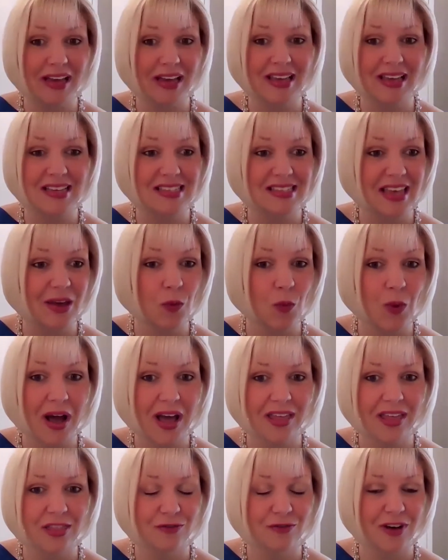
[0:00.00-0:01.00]
like you say,
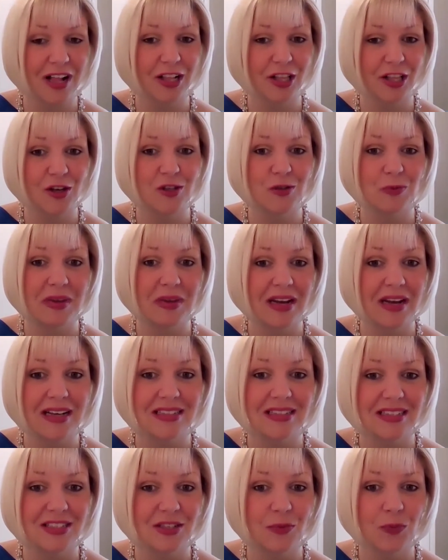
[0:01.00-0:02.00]
where the value's been
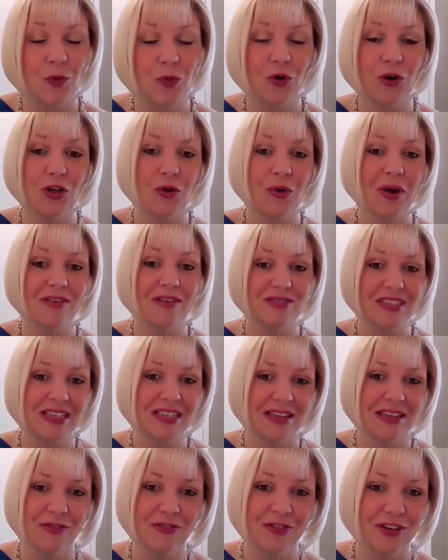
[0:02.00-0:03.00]
added and what you have
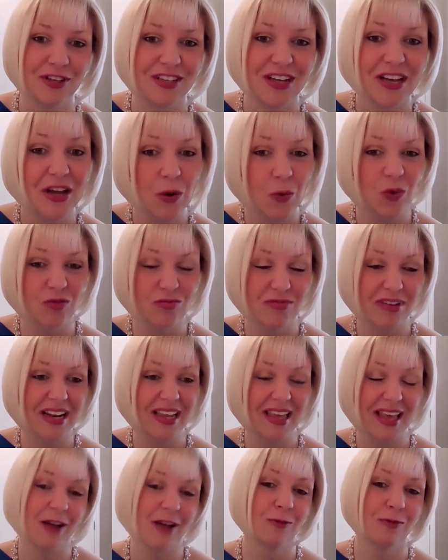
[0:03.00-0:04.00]
delivered will
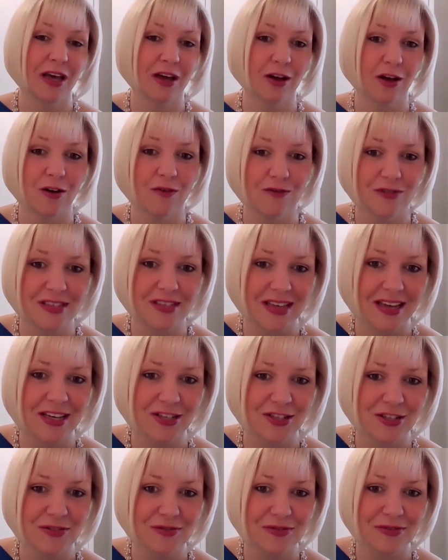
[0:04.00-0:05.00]
really help that
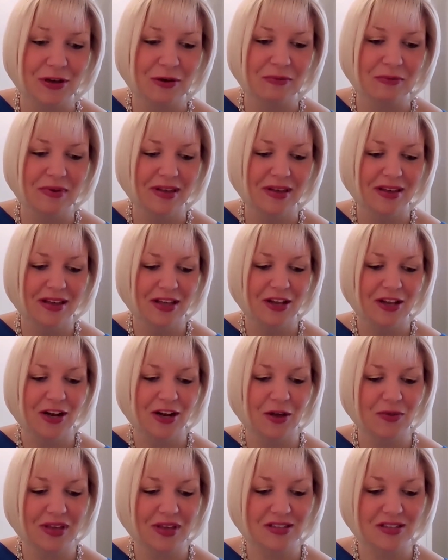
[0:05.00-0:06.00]
conversation. So,
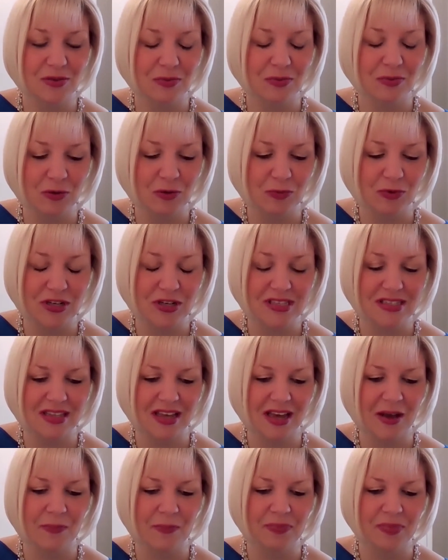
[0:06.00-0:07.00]
no, that's some good points
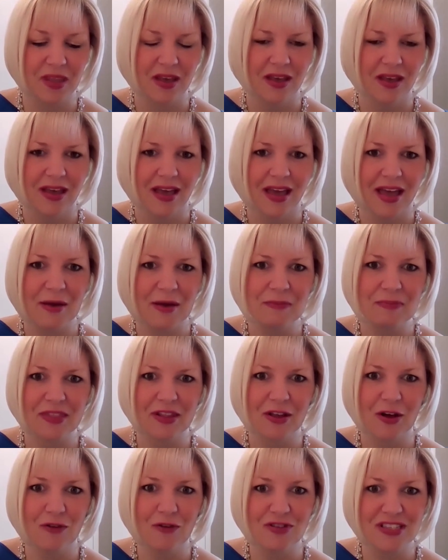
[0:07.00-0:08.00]
there.
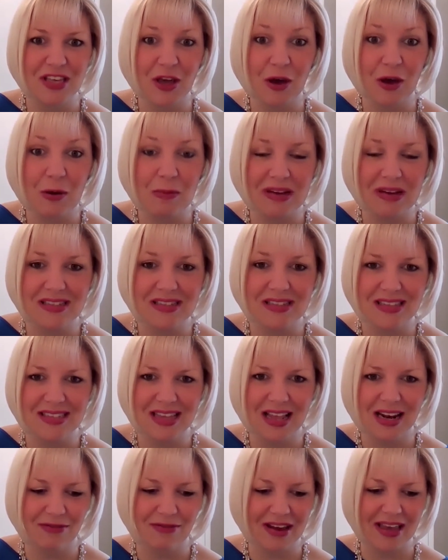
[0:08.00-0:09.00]
Obviously, going back to the
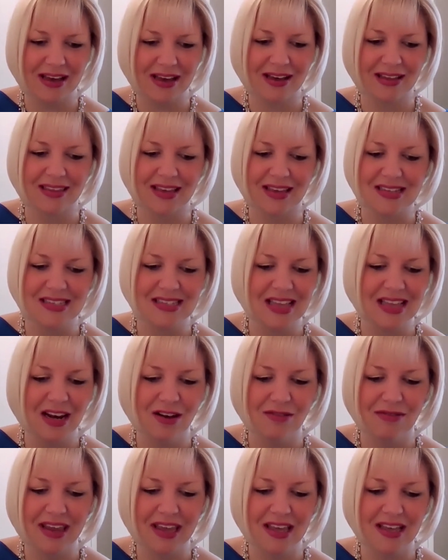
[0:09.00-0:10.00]
salary guide then,
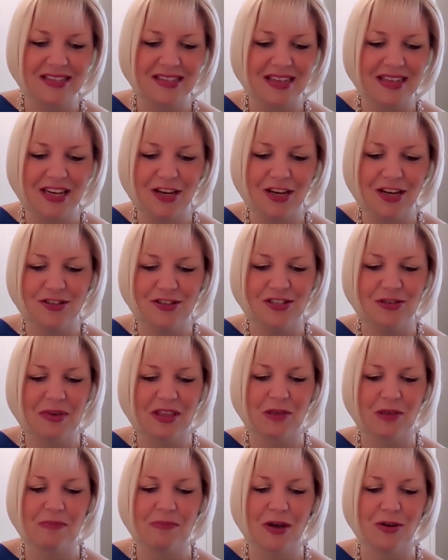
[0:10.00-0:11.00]
salary continues to be
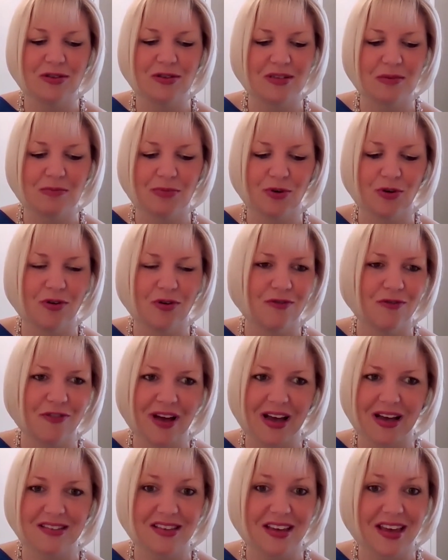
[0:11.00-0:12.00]
the most important
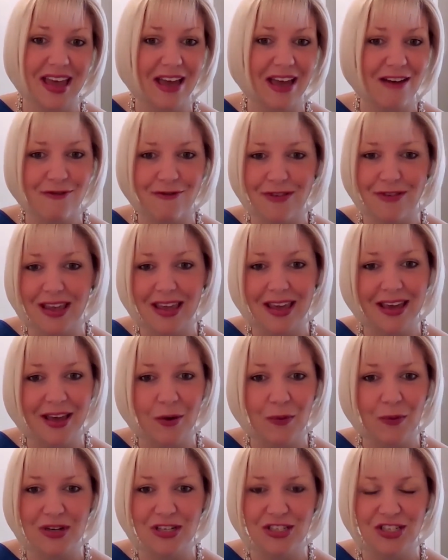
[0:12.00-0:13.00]
factor every
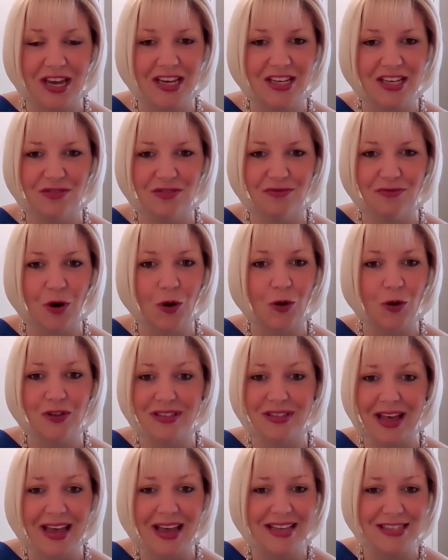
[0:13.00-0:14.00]
year when changing
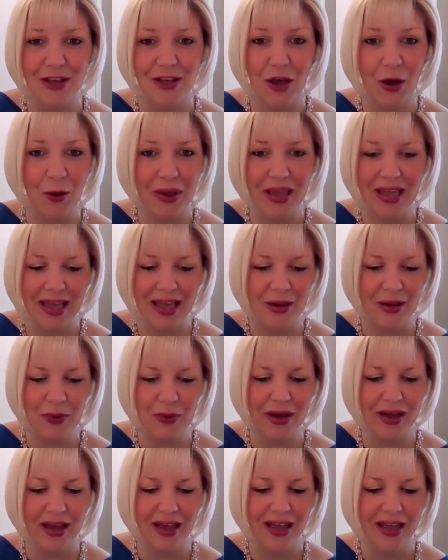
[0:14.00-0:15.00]
roles. That isn't going
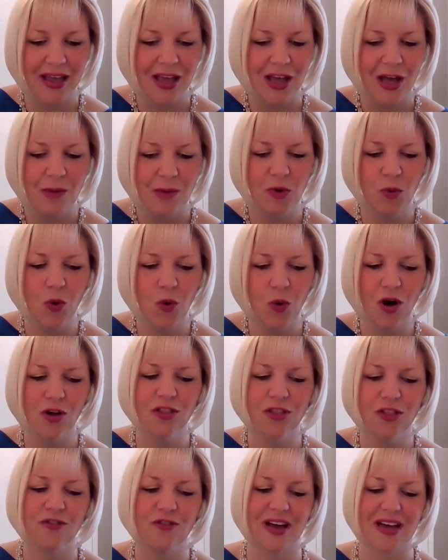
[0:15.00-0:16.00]
anywhere. But what
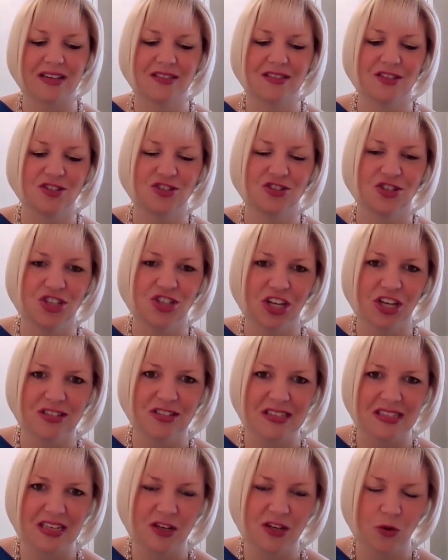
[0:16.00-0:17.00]
other factors should you
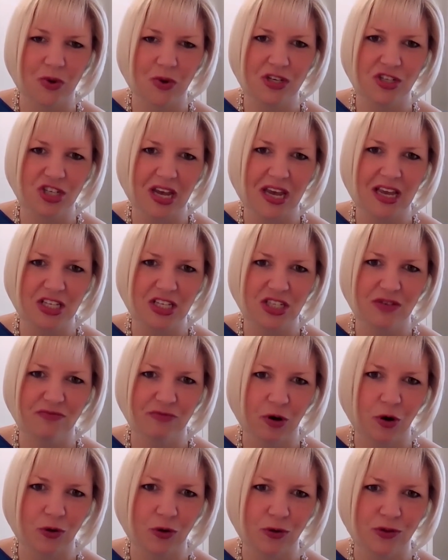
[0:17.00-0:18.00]
consider when changing
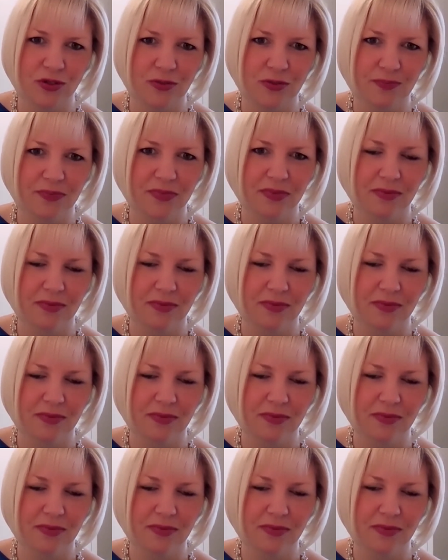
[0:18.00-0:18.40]
roles?